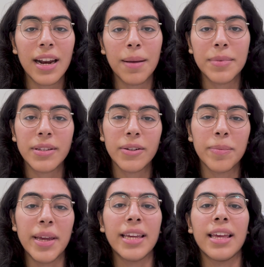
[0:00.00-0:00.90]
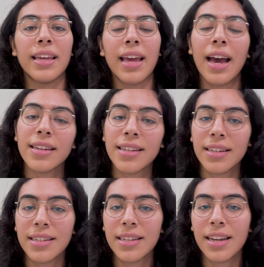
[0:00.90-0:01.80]
I'm still making
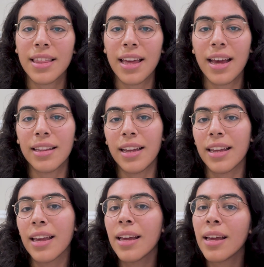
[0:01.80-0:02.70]
assets like that, like